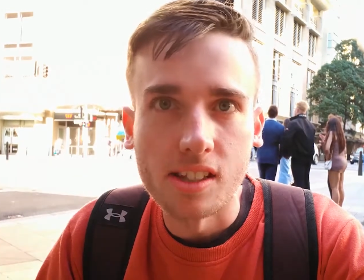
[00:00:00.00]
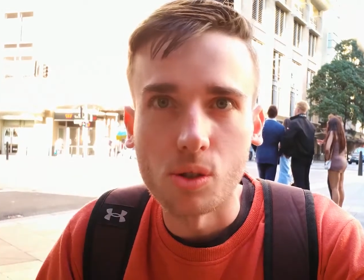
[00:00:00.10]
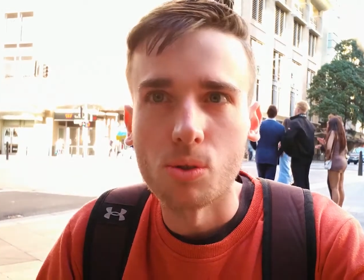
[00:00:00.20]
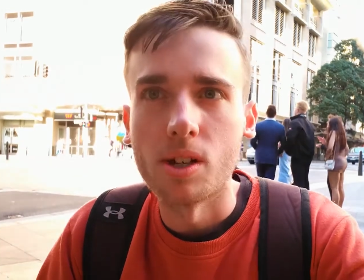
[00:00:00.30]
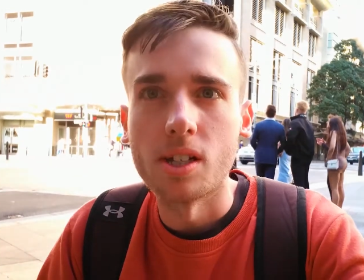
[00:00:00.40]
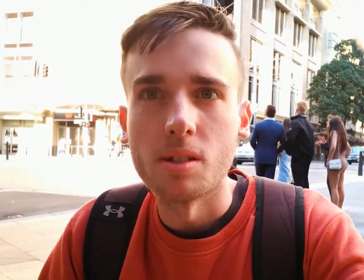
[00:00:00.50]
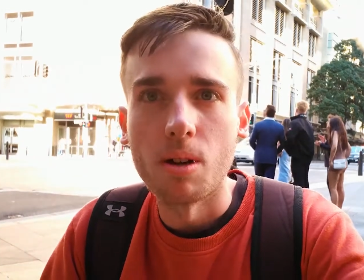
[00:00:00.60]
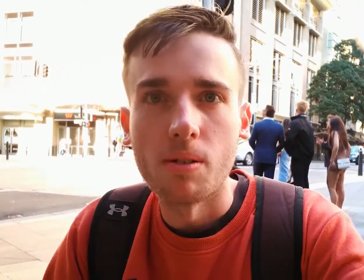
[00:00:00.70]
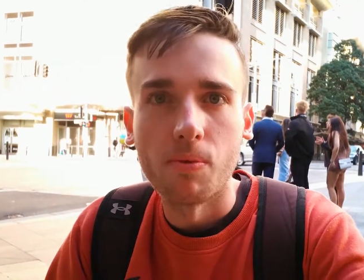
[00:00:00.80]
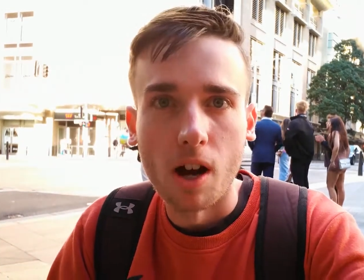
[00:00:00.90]
It's already
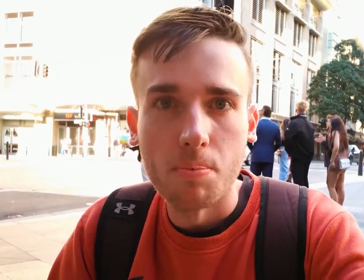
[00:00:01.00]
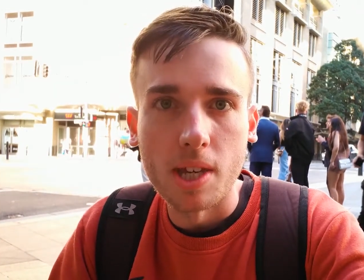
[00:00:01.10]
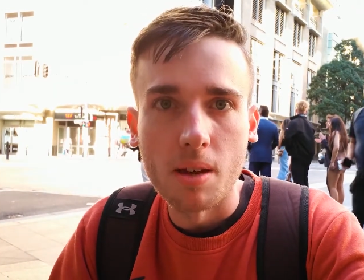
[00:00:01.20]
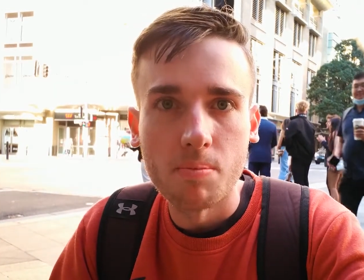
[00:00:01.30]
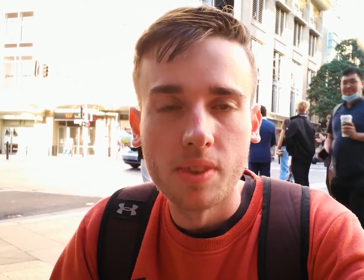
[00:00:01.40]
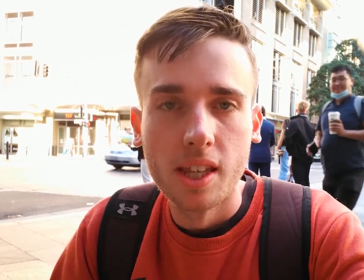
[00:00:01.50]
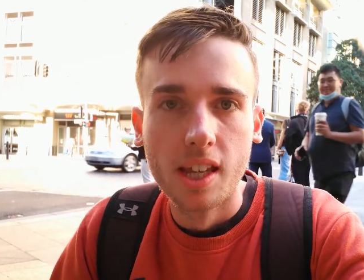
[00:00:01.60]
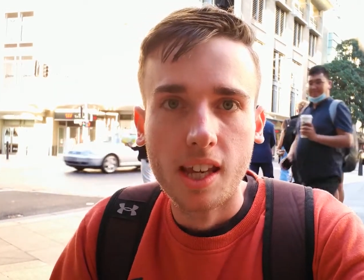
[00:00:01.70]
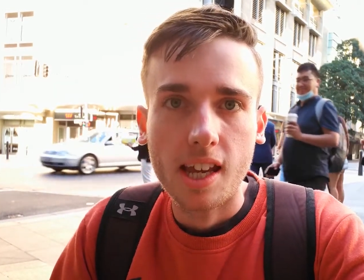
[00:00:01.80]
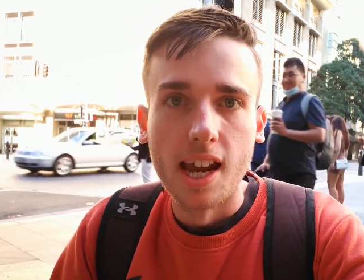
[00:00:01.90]
about 5 p.m.
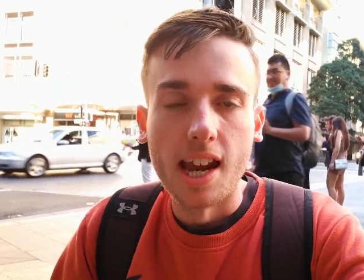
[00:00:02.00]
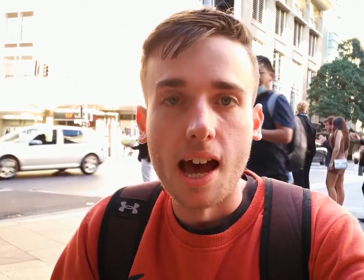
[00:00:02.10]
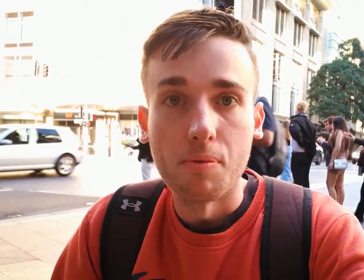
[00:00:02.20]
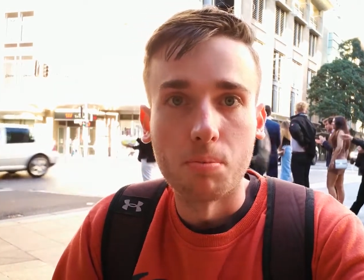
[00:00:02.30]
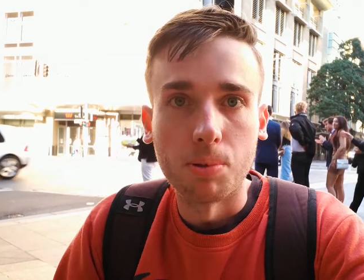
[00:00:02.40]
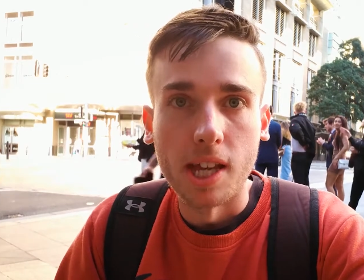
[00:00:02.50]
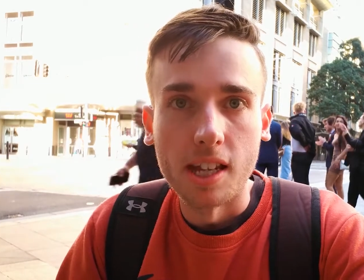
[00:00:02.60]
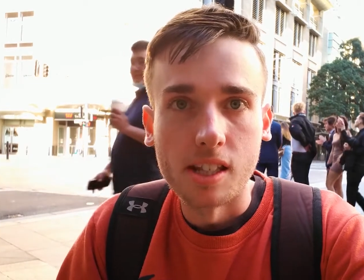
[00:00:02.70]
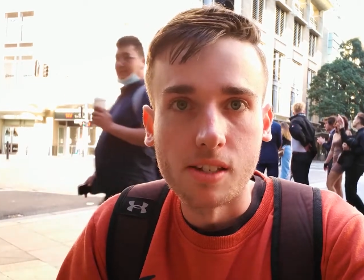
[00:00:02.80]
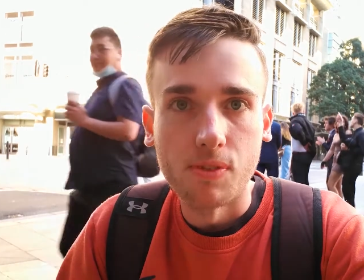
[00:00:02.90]
and I haven't
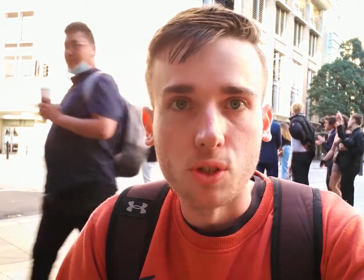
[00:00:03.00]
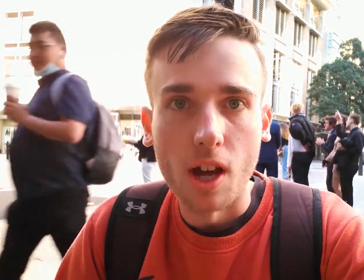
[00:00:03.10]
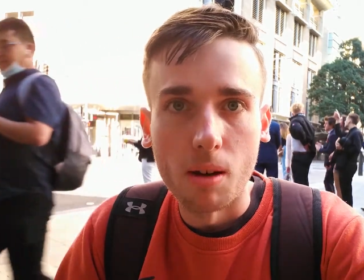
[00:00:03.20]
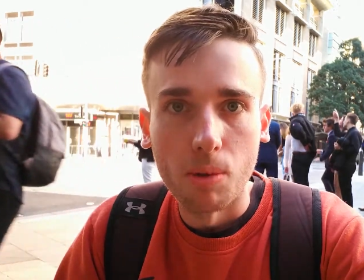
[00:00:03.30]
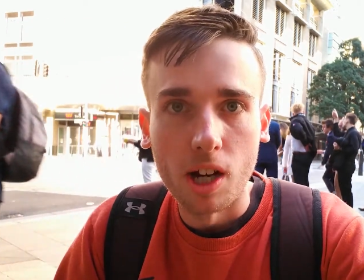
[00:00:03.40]
planned this video out